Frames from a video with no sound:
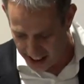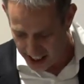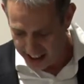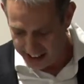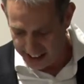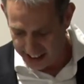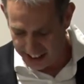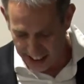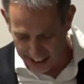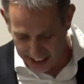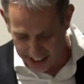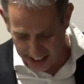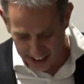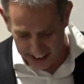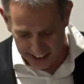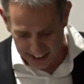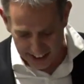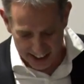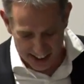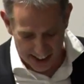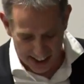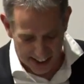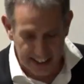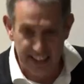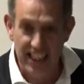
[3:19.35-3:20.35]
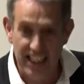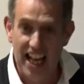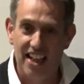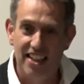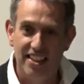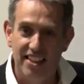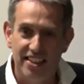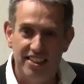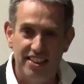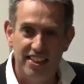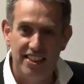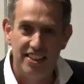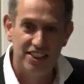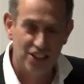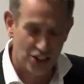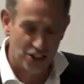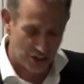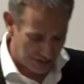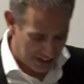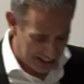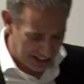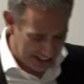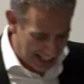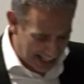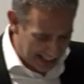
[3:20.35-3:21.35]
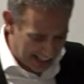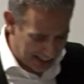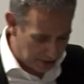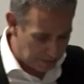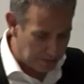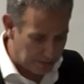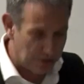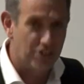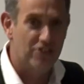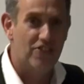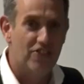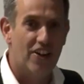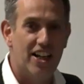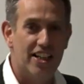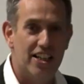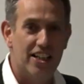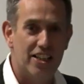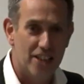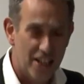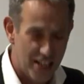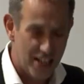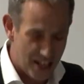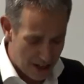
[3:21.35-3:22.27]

statistical analysis of the data provided